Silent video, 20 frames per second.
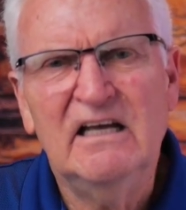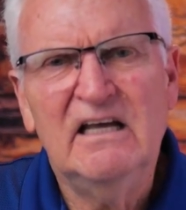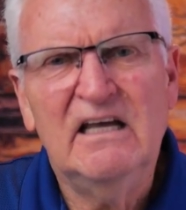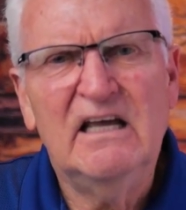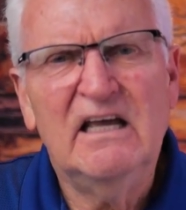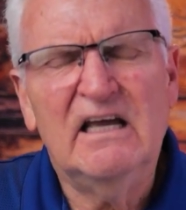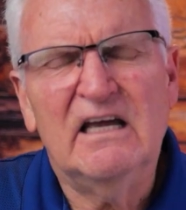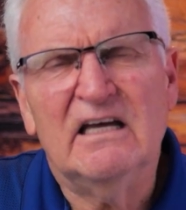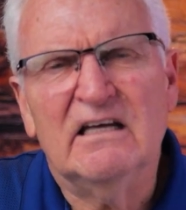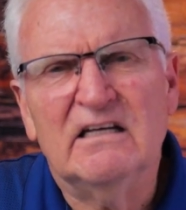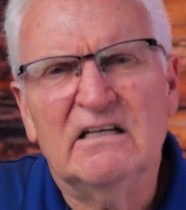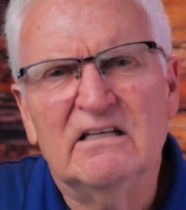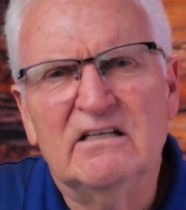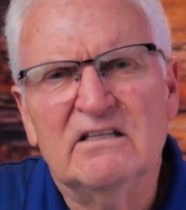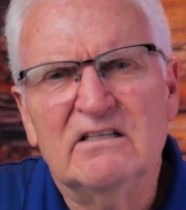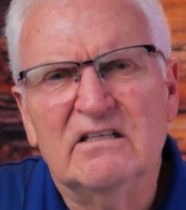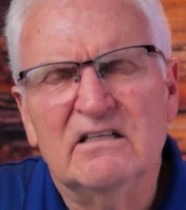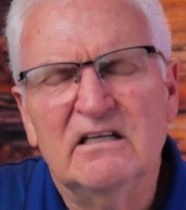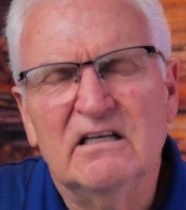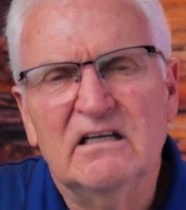And
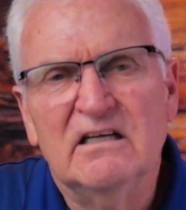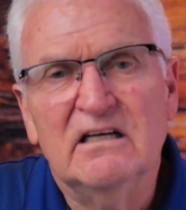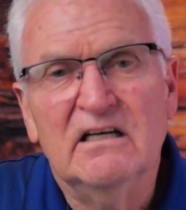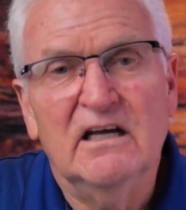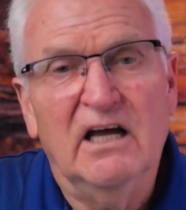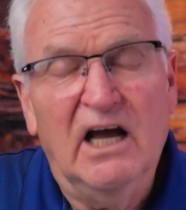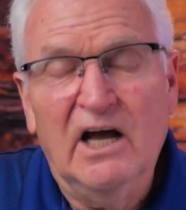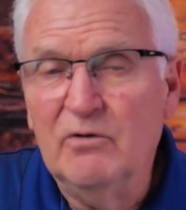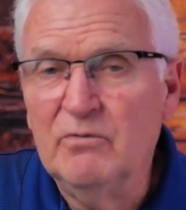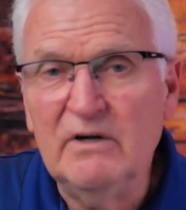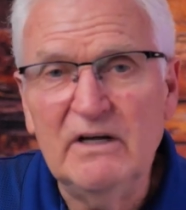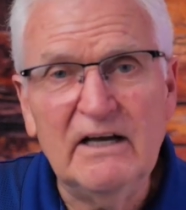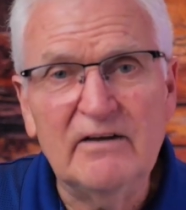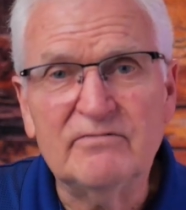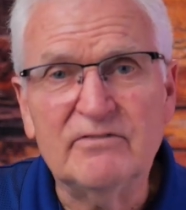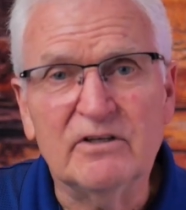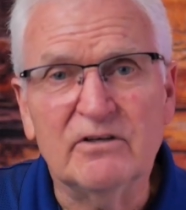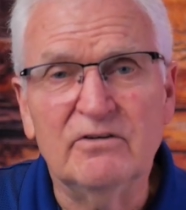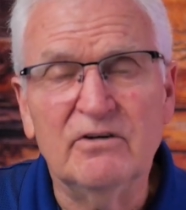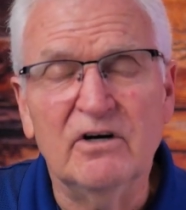we have to
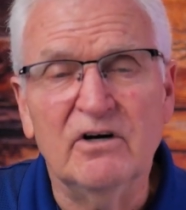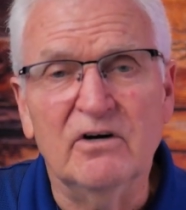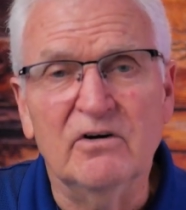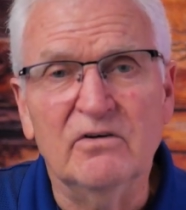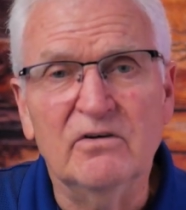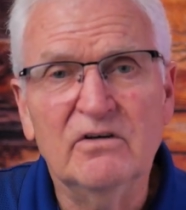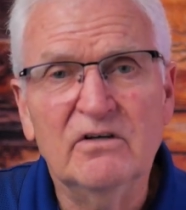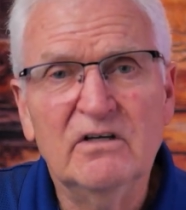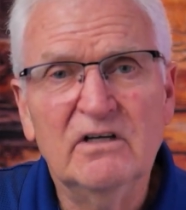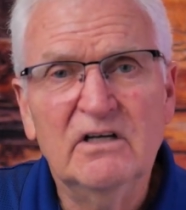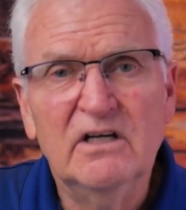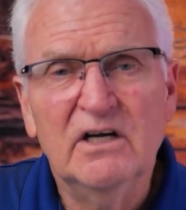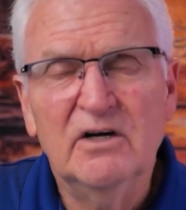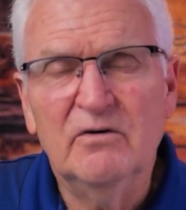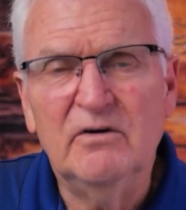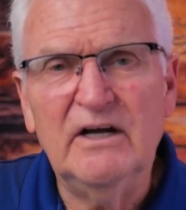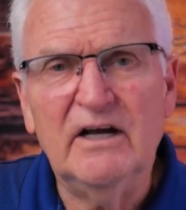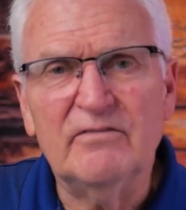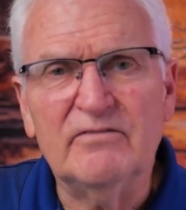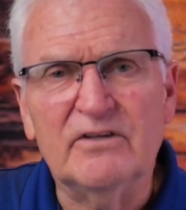grow. We
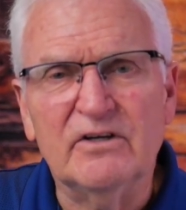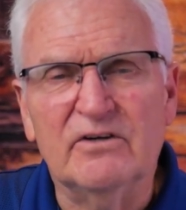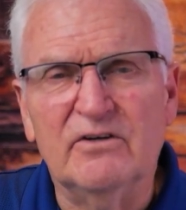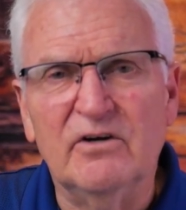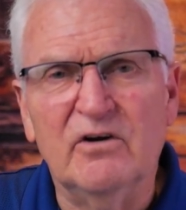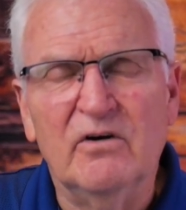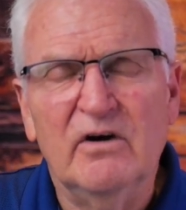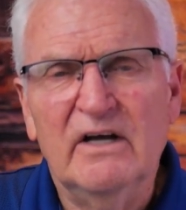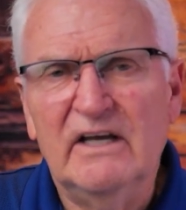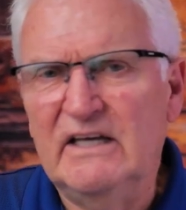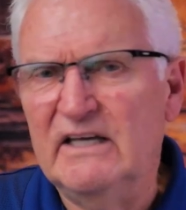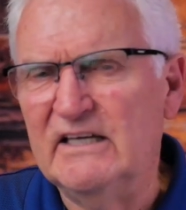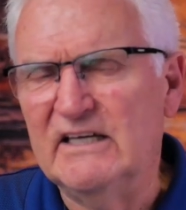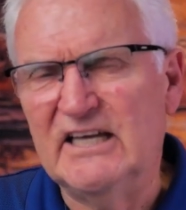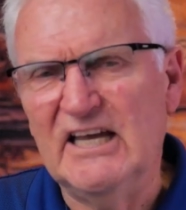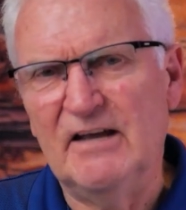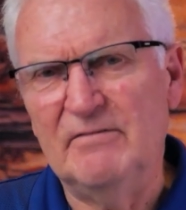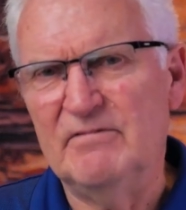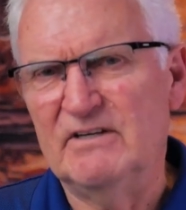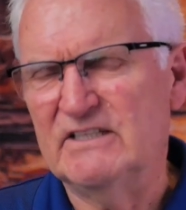have to grow. He
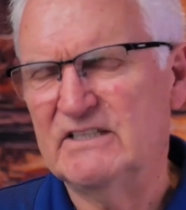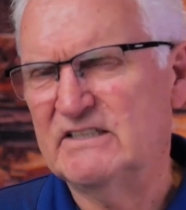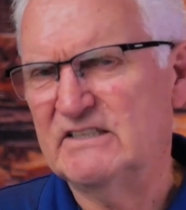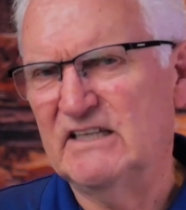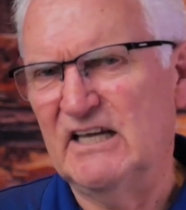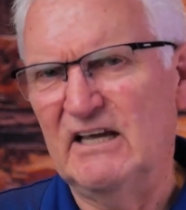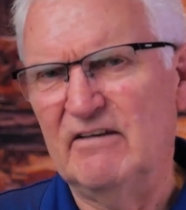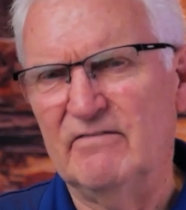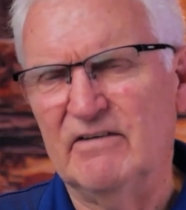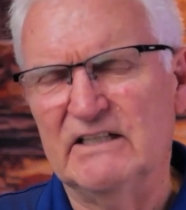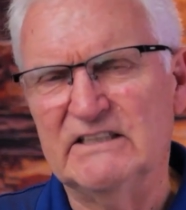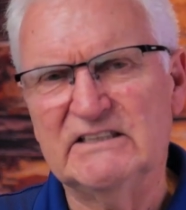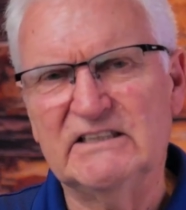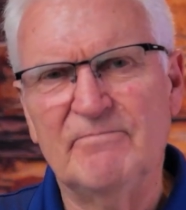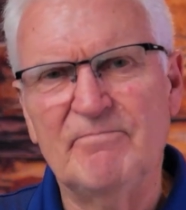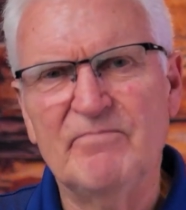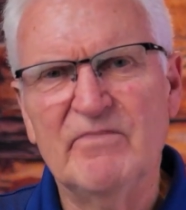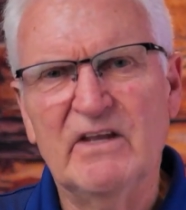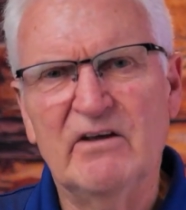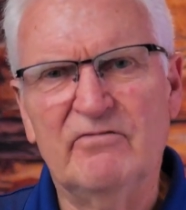came to save us
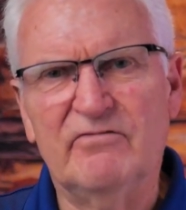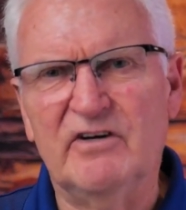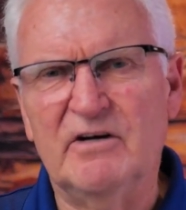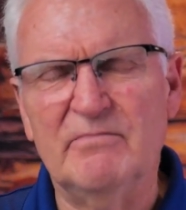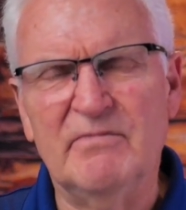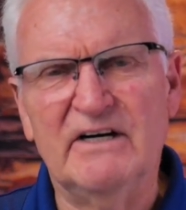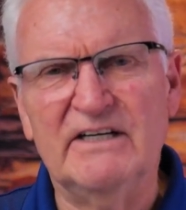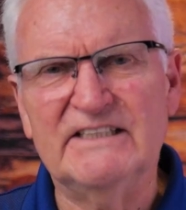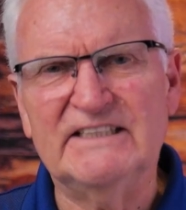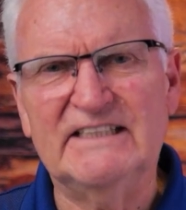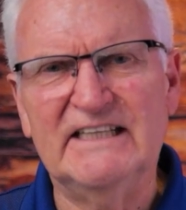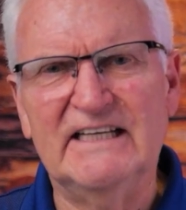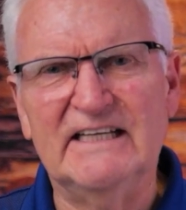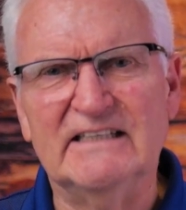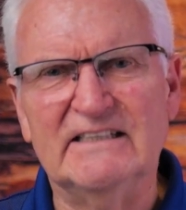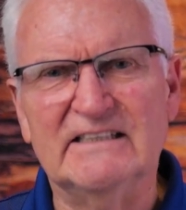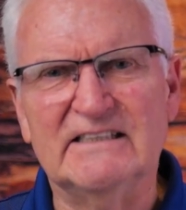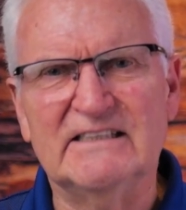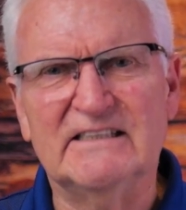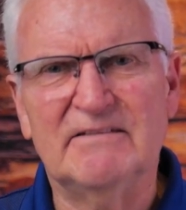from our
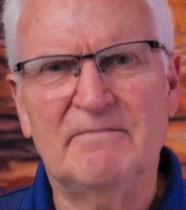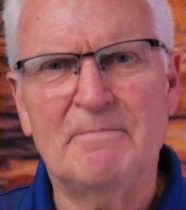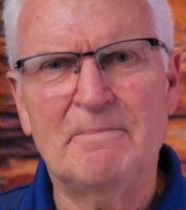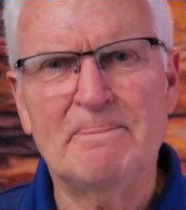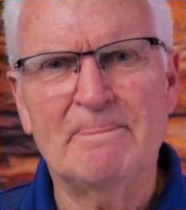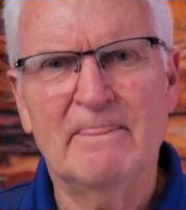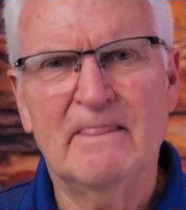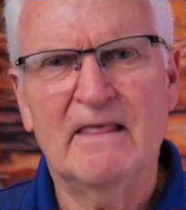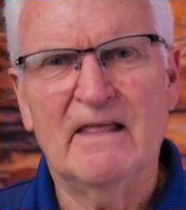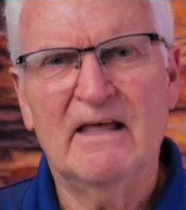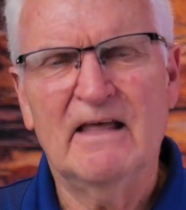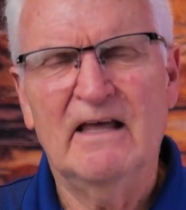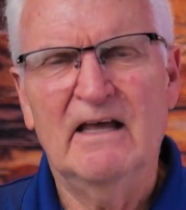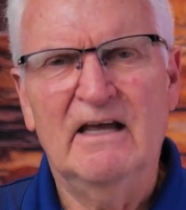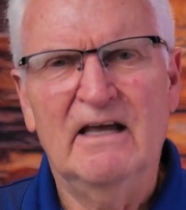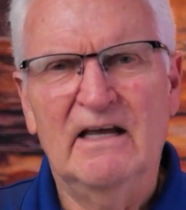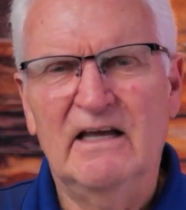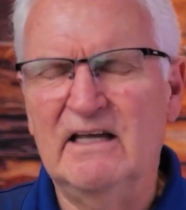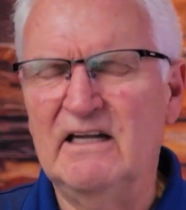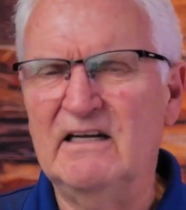sins.
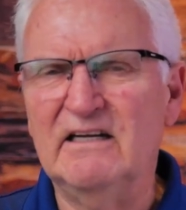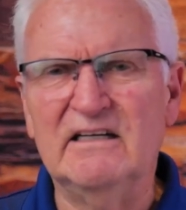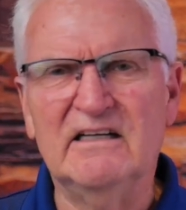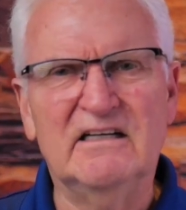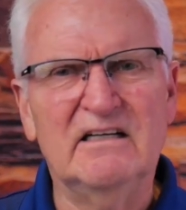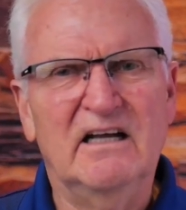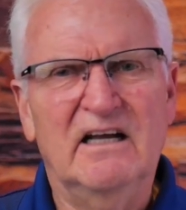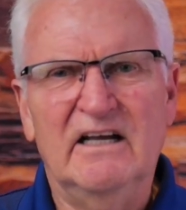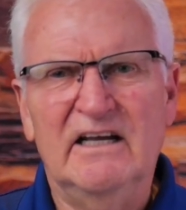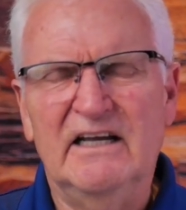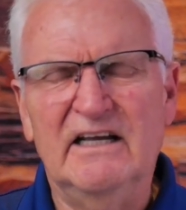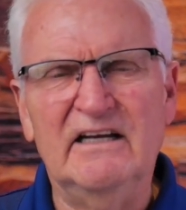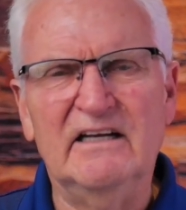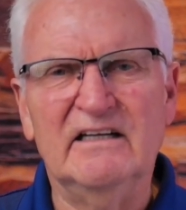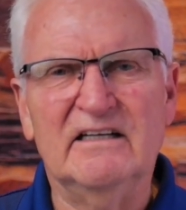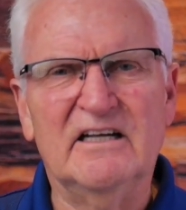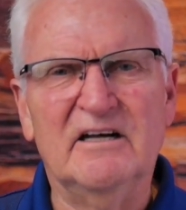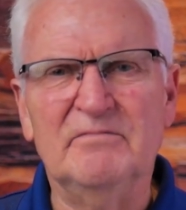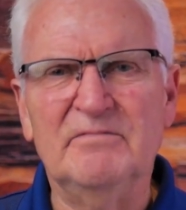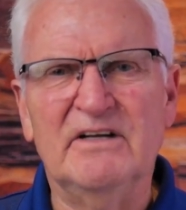He didn't
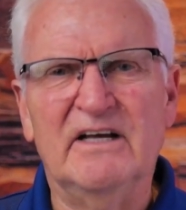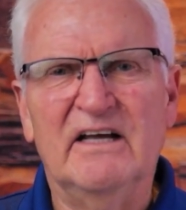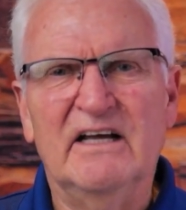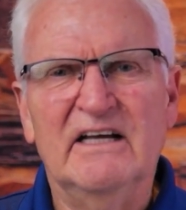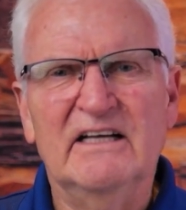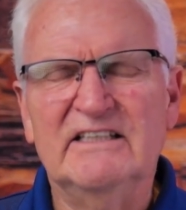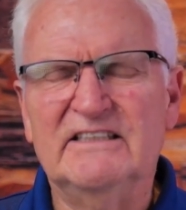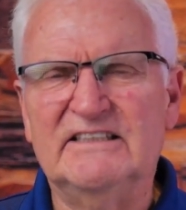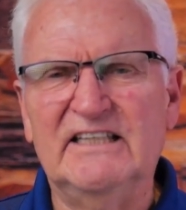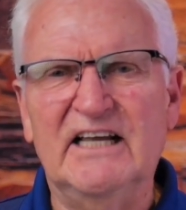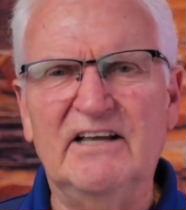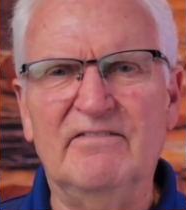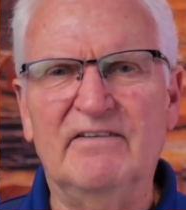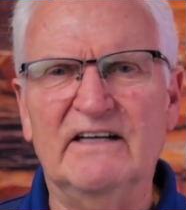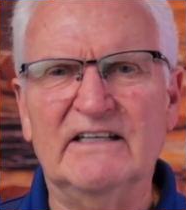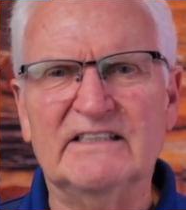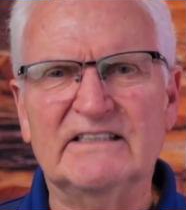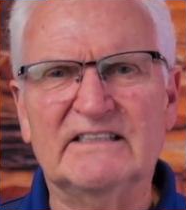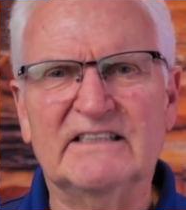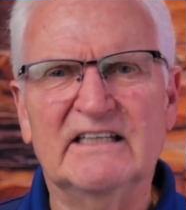come to save
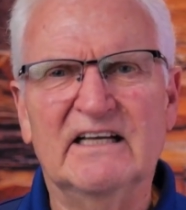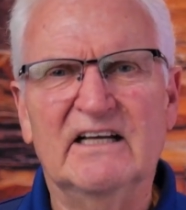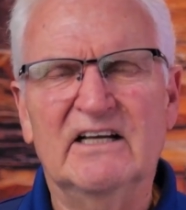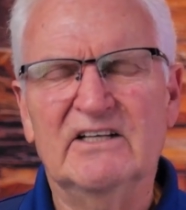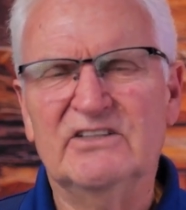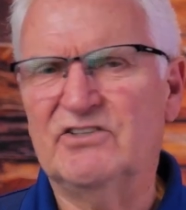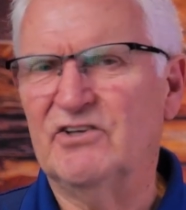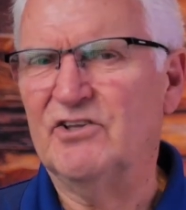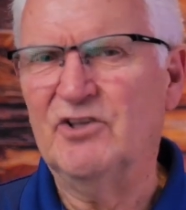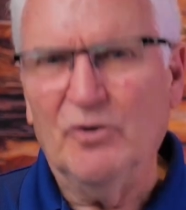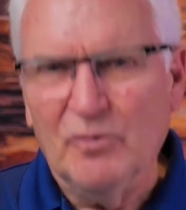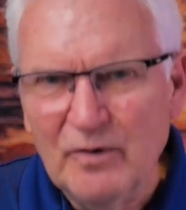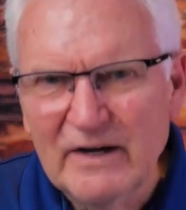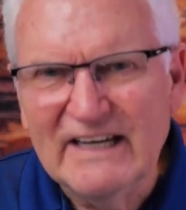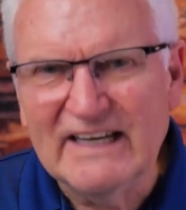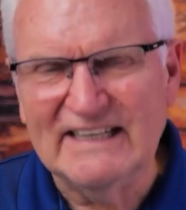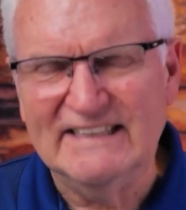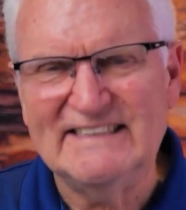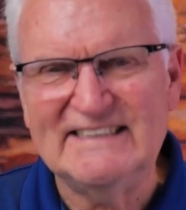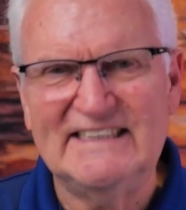us so that we
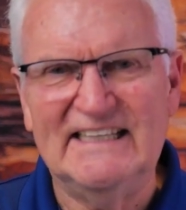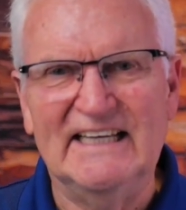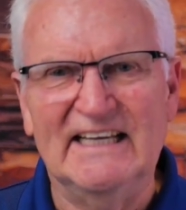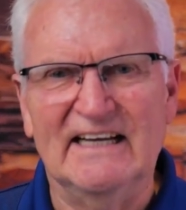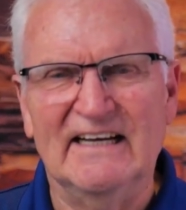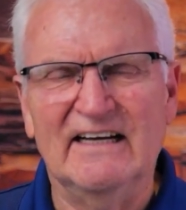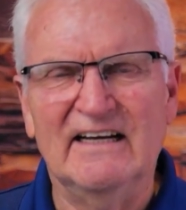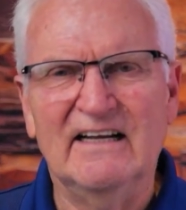can sin.